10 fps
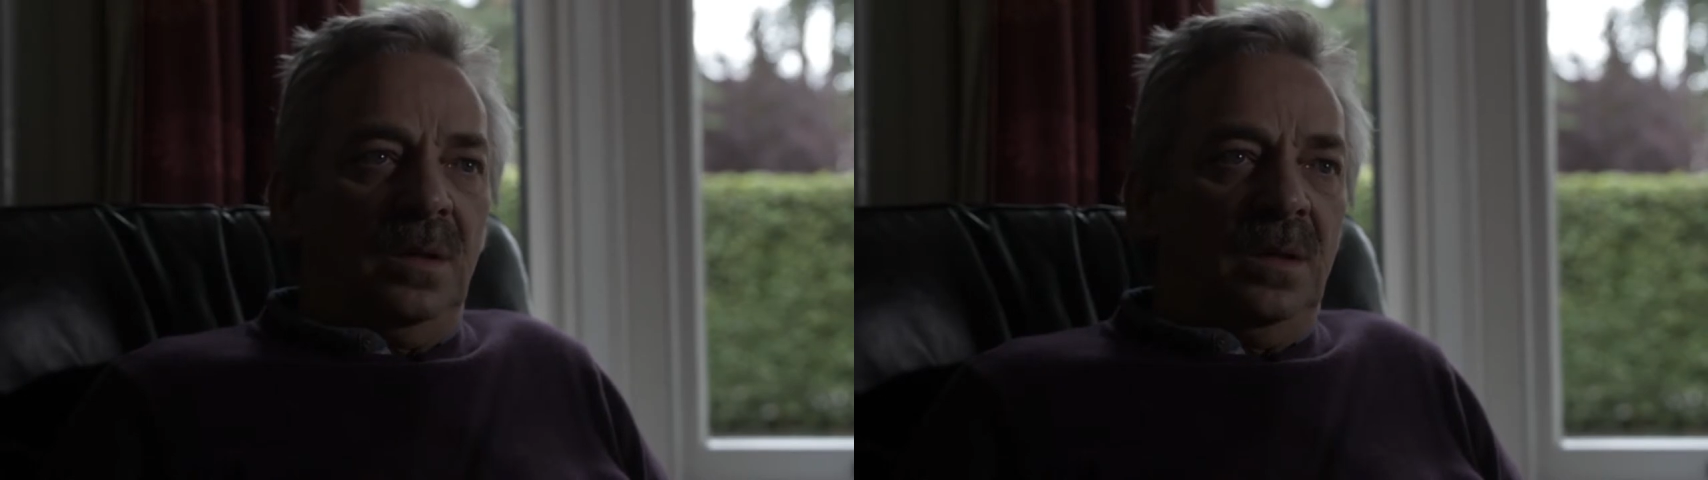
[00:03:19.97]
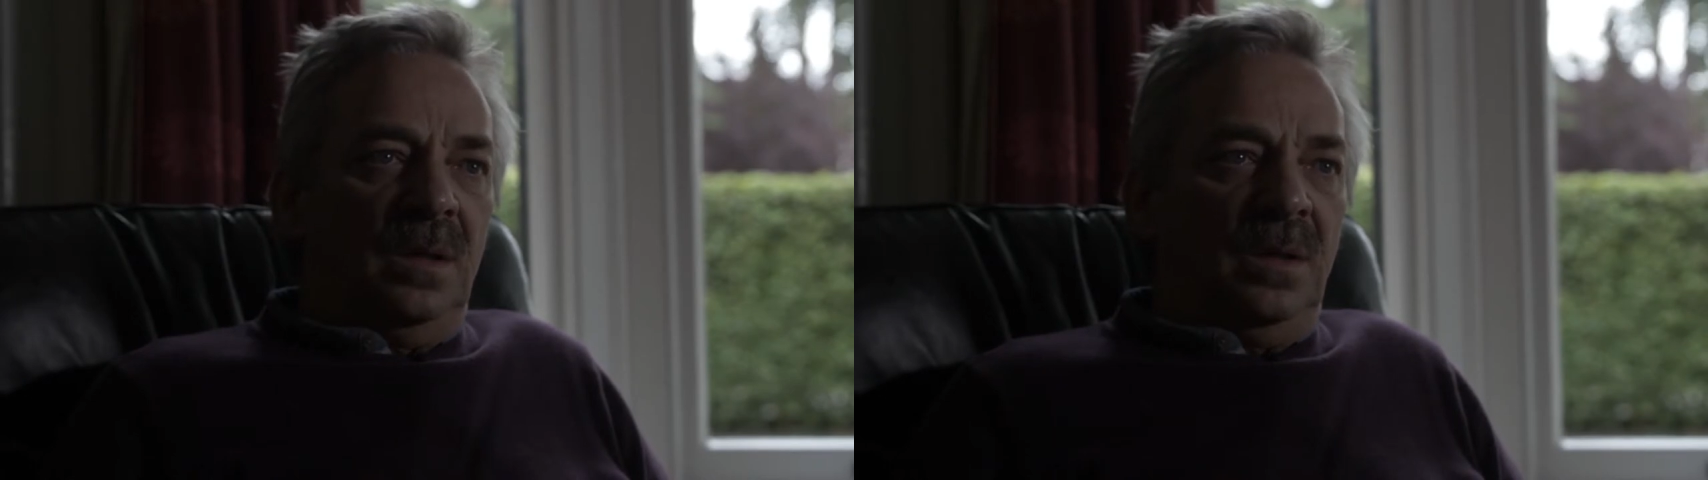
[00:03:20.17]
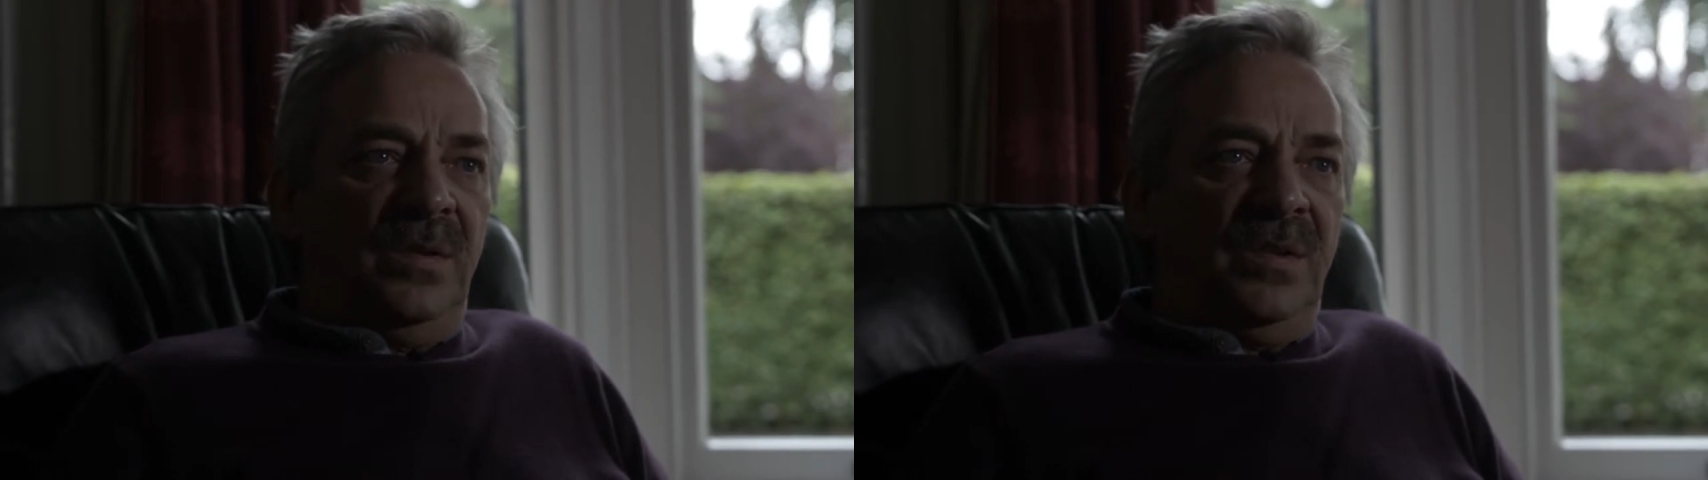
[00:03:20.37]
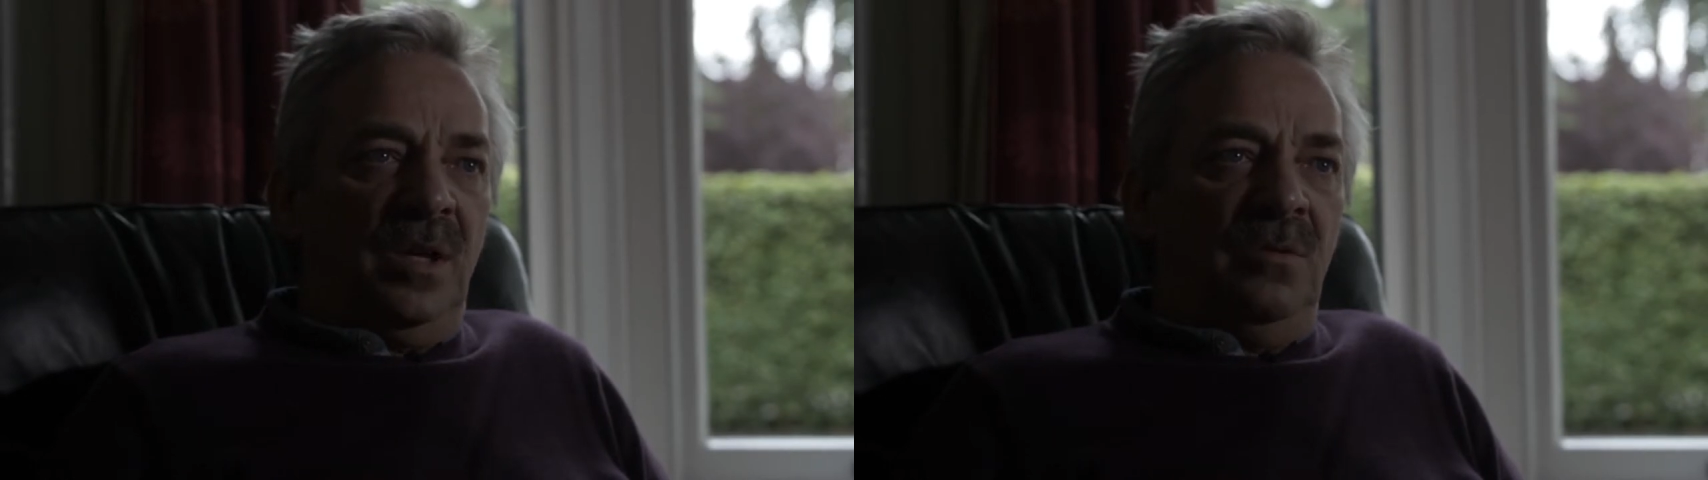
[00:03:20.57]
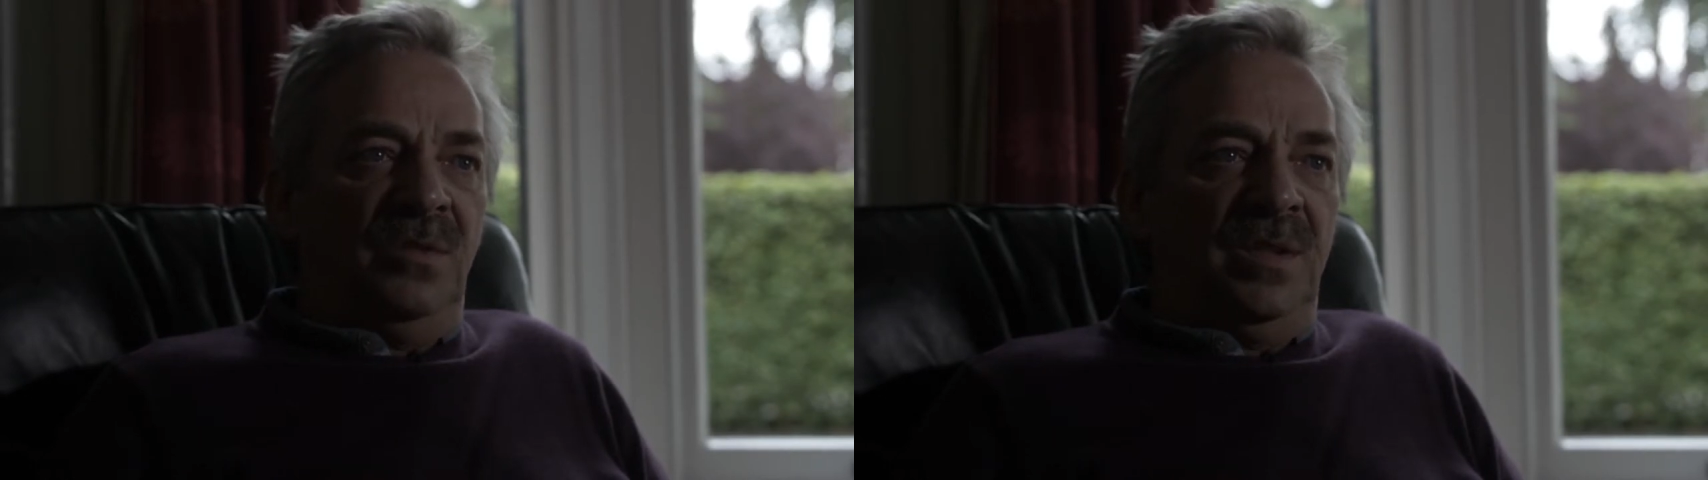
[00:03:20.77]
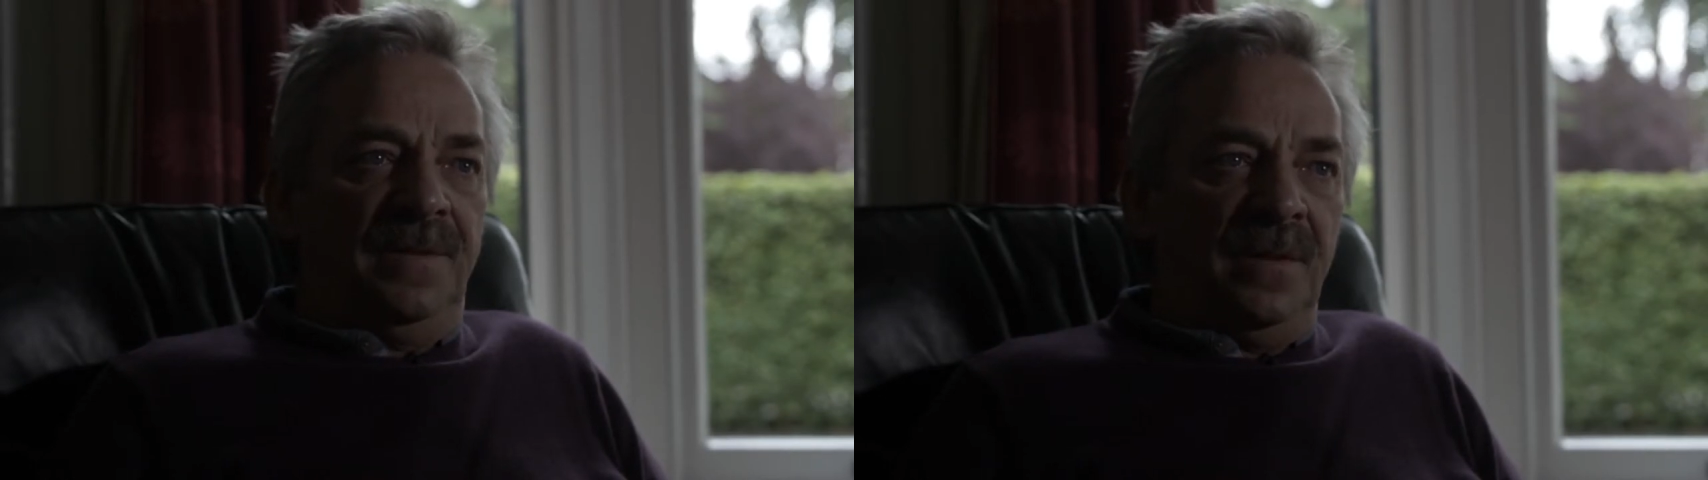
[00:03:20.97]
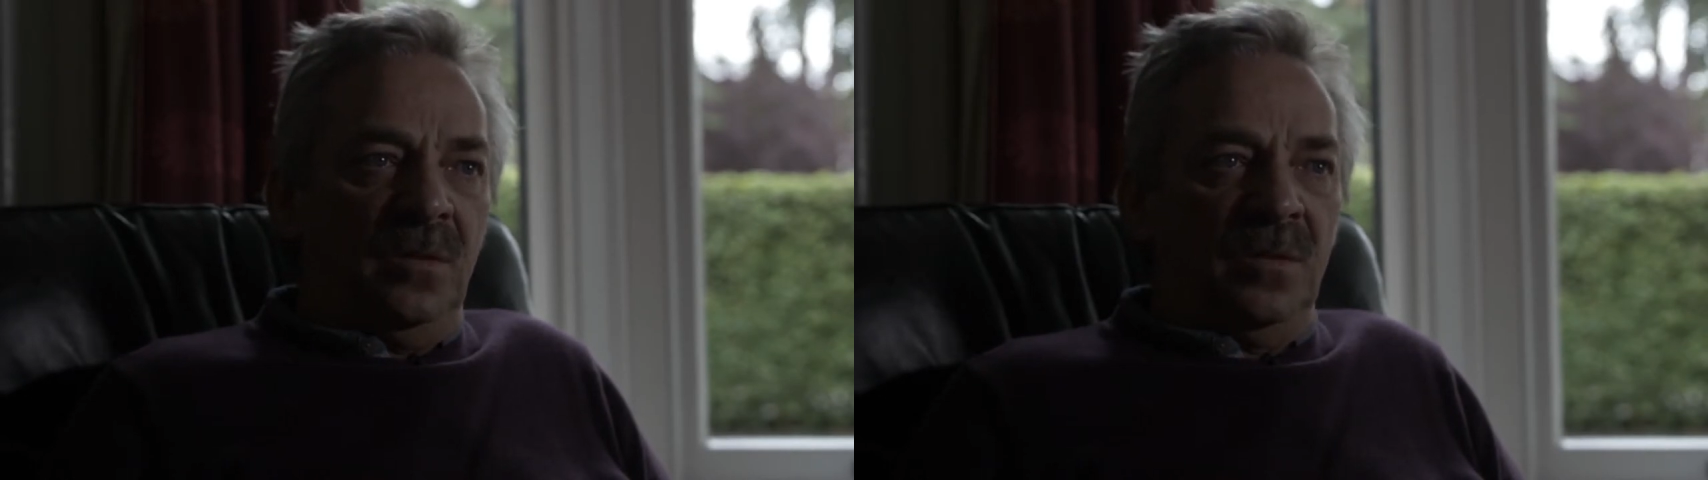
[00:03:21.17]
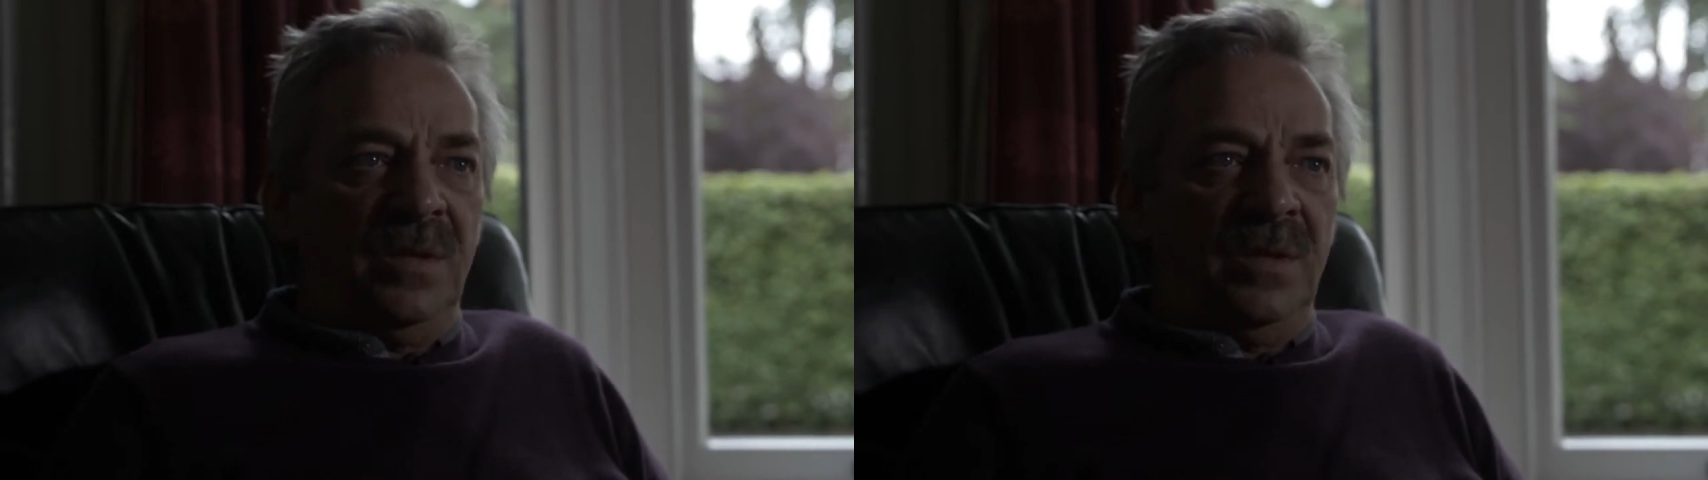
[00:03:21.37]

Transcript: and so difficult